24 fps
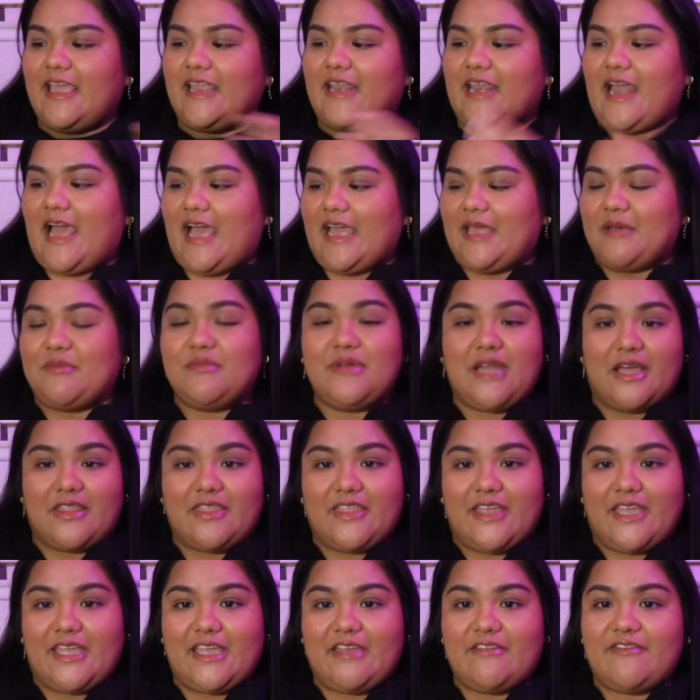and I am
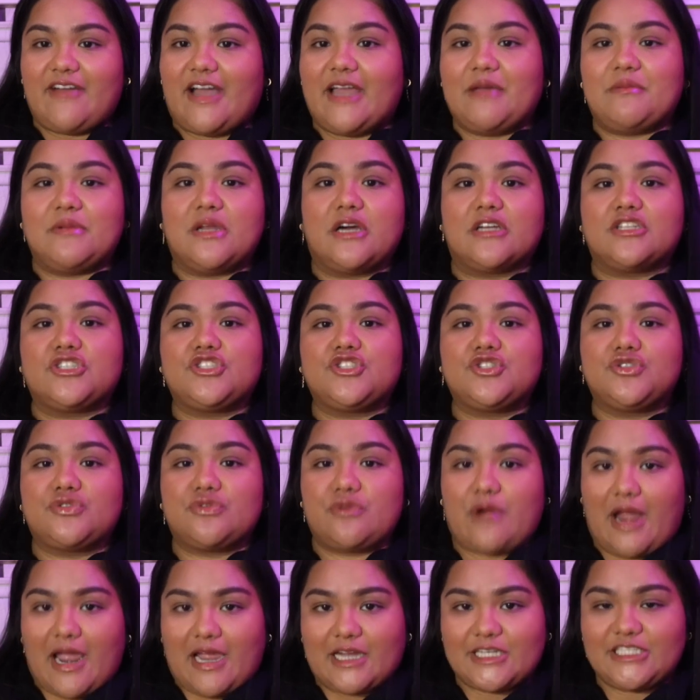nothing if I am not
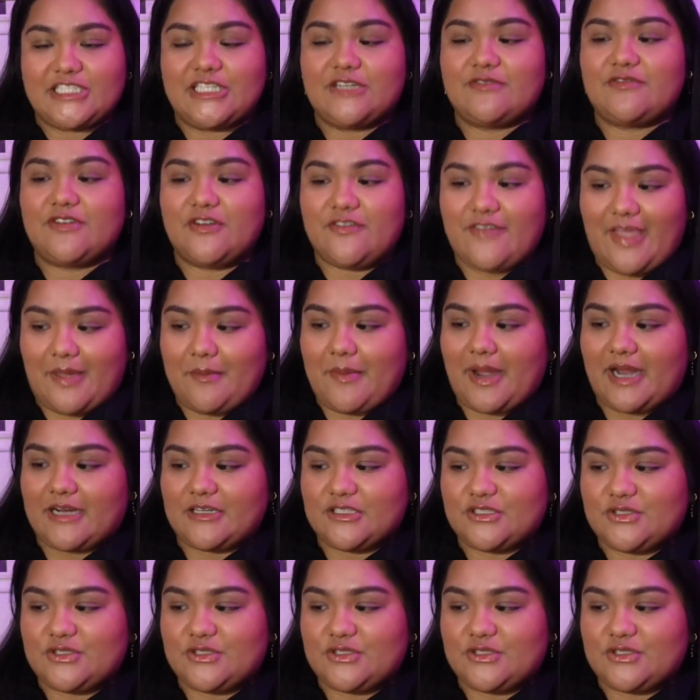trash for vampire